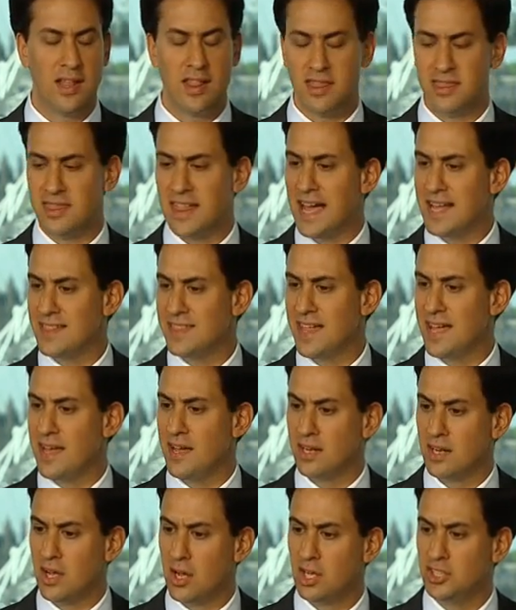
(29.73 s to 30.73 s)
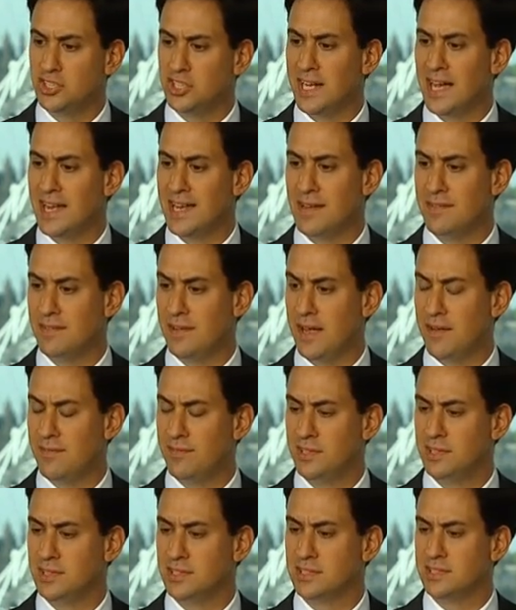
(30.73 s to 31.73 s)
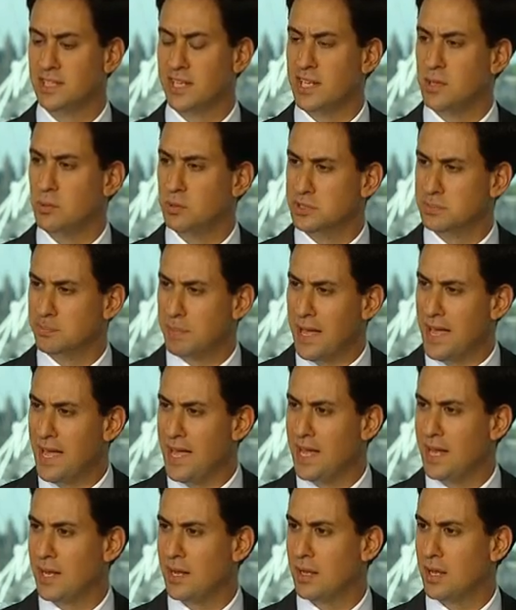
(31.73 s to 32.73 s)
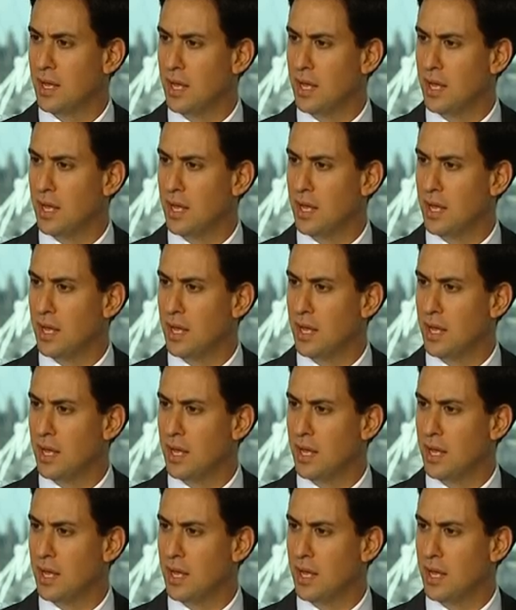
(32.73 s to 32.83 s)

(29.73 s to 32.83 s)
that their Guardian had evidence that he was paying,